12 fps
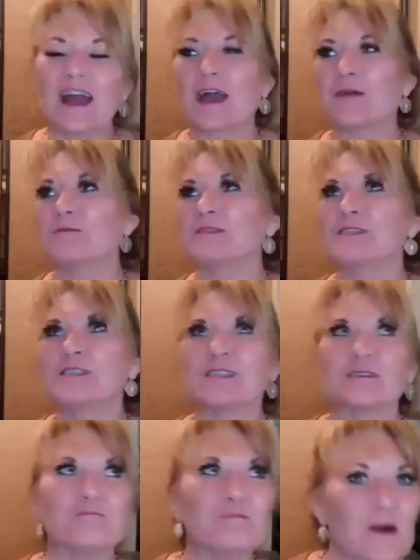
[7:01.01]
I was
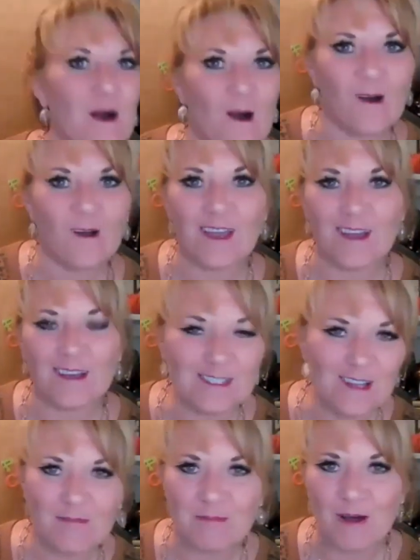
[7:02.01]
the
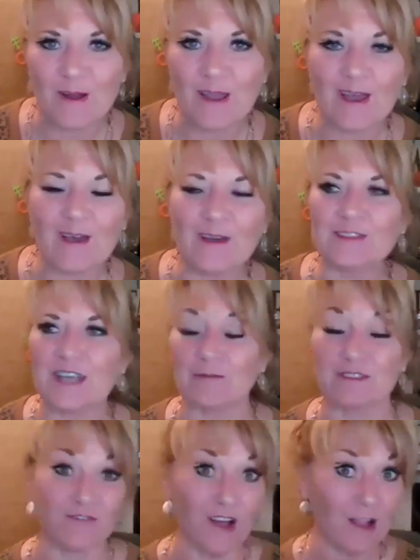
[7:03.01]
softball coach, I
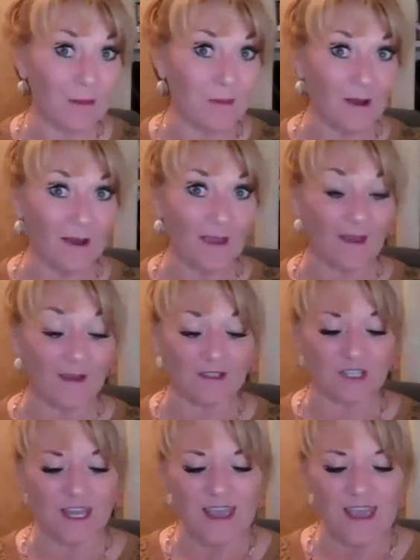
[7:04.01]
was a volleyball coach,